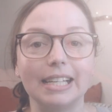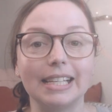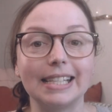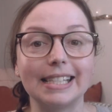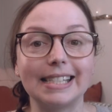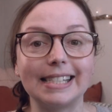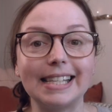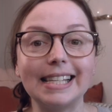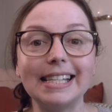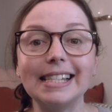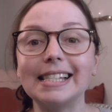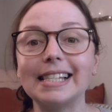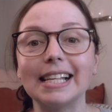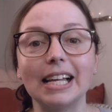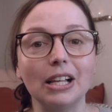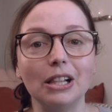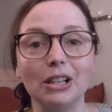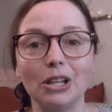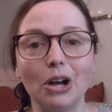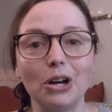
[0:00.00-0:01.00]
Since
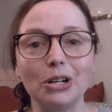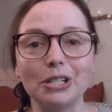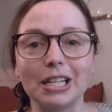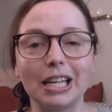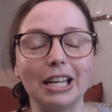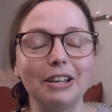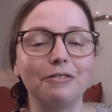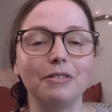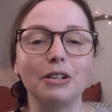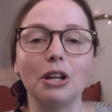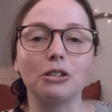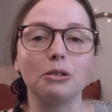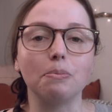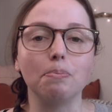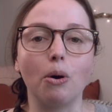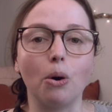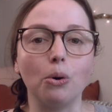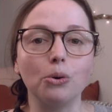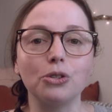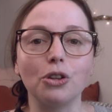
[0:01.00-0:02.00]
a lot, if not
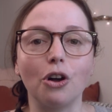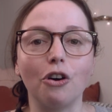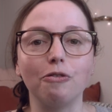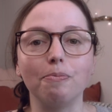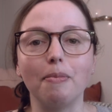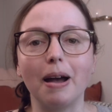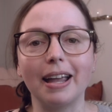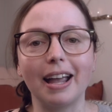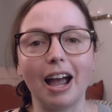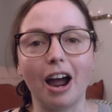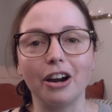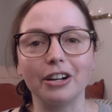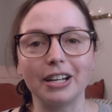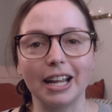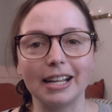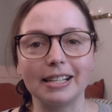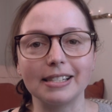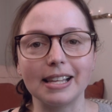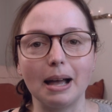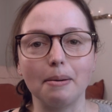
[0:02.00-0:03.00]
most, of my card
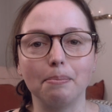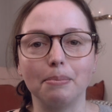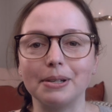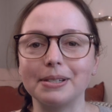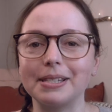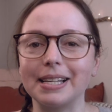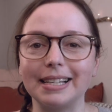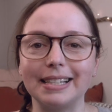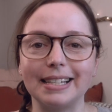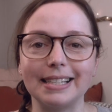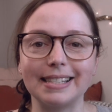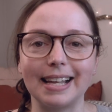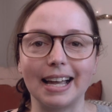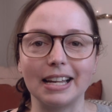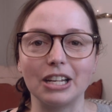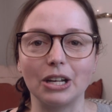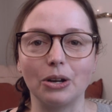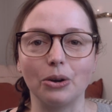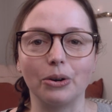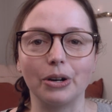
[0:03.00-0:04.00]
examples in this
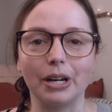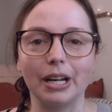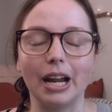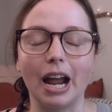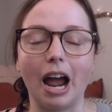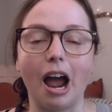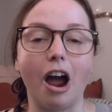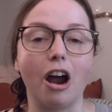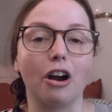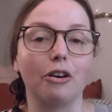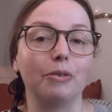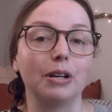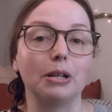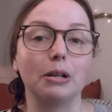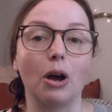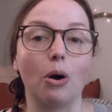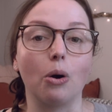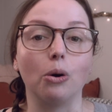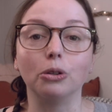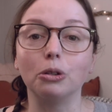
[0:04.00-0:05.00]
category are with
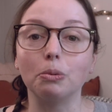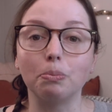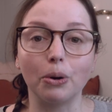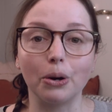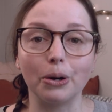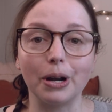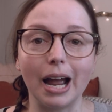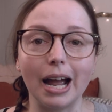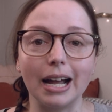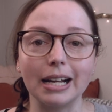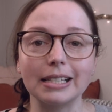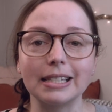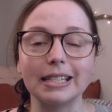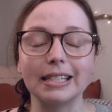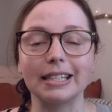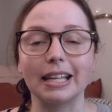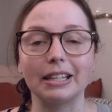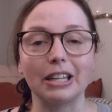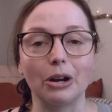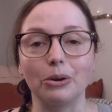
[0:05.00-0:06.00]
old products
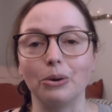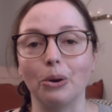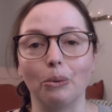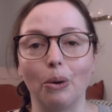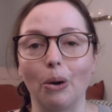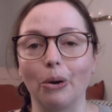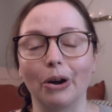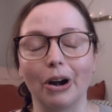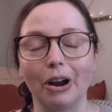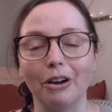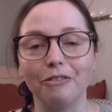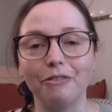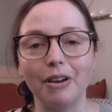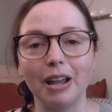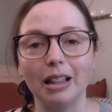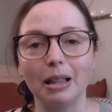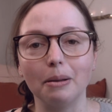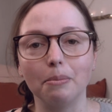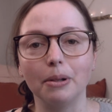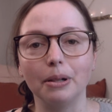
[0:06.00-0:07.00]
that are no longer
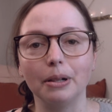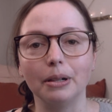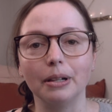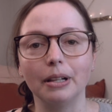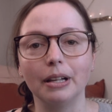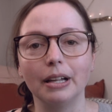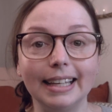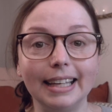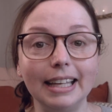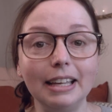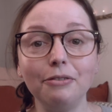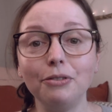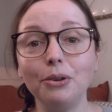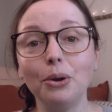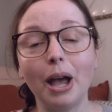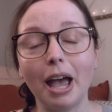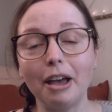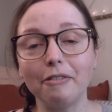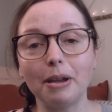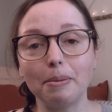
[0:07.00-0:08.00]
available, if you
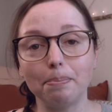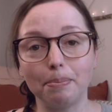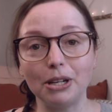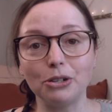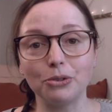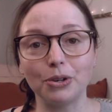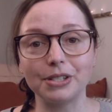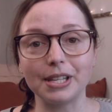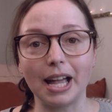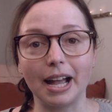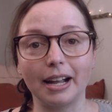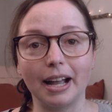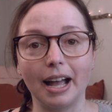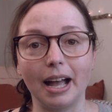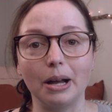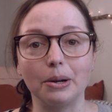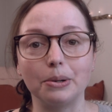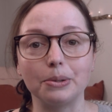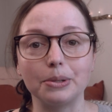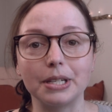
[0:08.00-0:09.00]
have a Pinterest
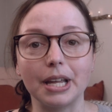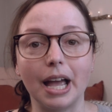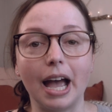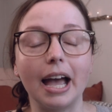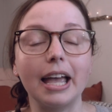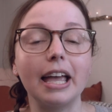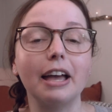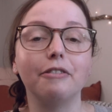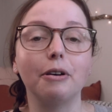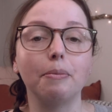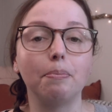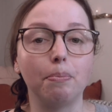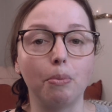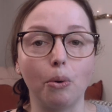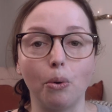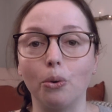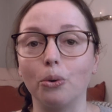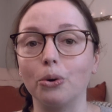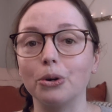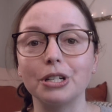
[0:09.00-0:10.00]
account, I have a
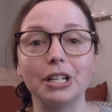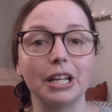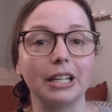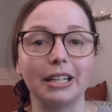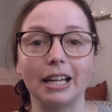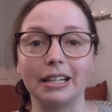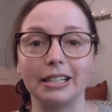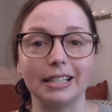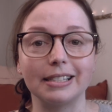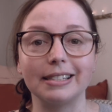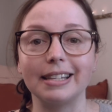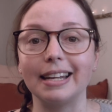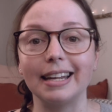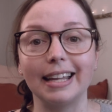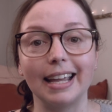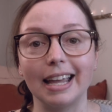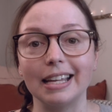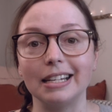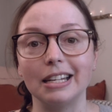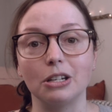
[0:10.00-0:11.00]
board that is
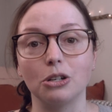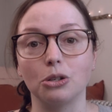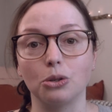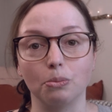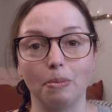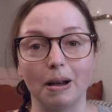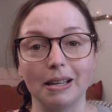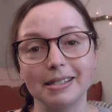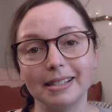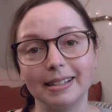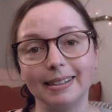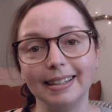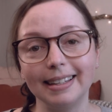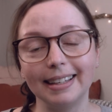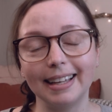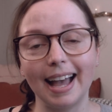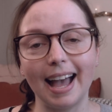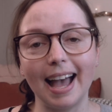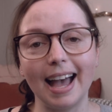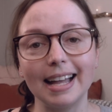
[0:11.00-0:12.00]
dedicated to masculine
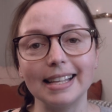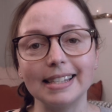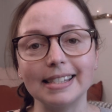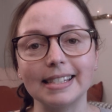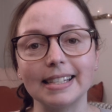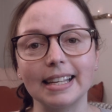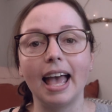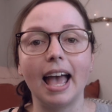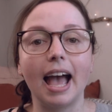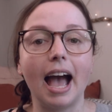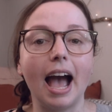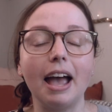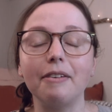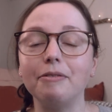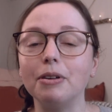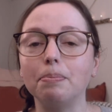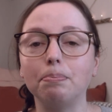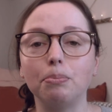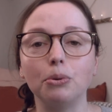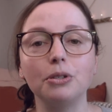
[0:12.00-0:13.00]
cards. I
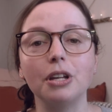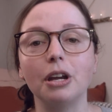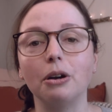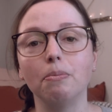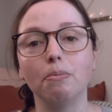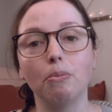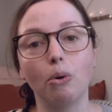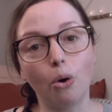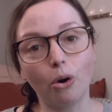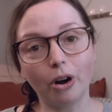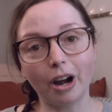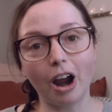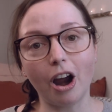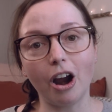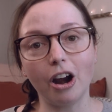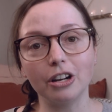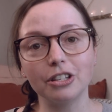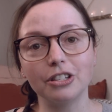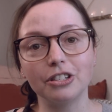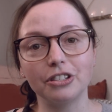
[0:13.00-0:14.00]
will put there more
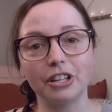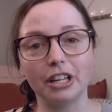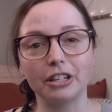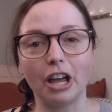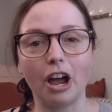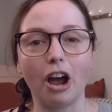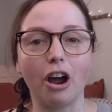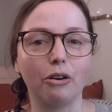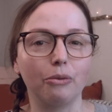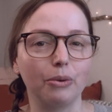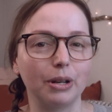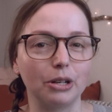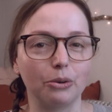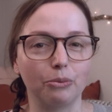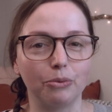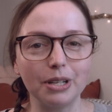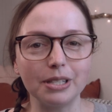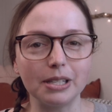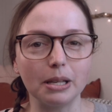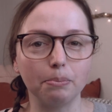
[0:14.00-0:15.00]
cards that are with
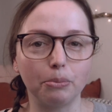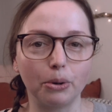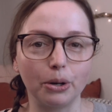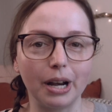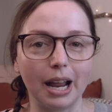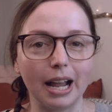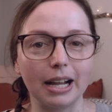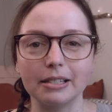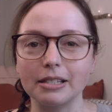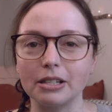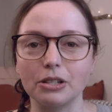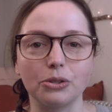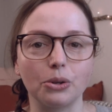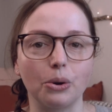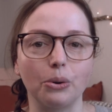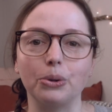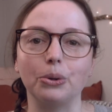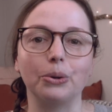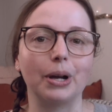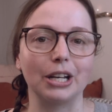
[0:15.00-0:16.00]
recent products so
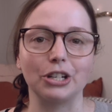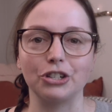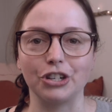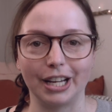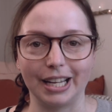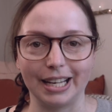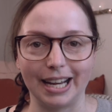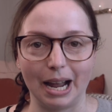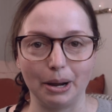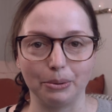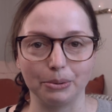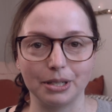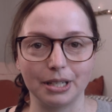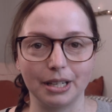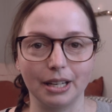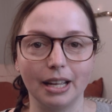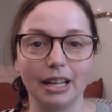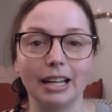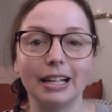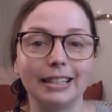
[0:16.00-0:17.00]
you can check it out.
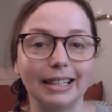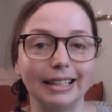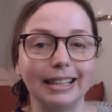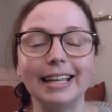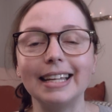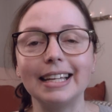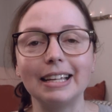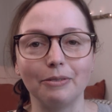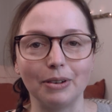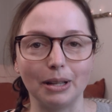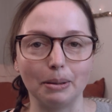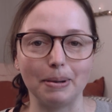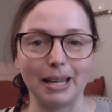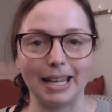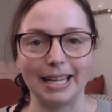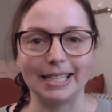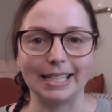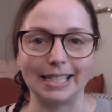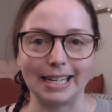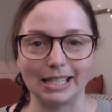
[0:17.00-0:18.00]
The link will be
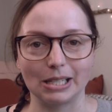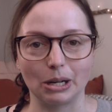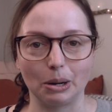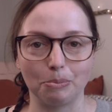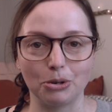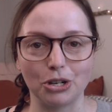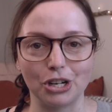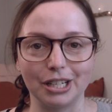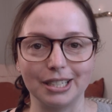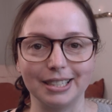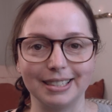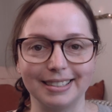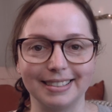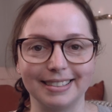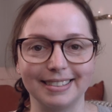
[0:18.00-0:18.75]
in the description.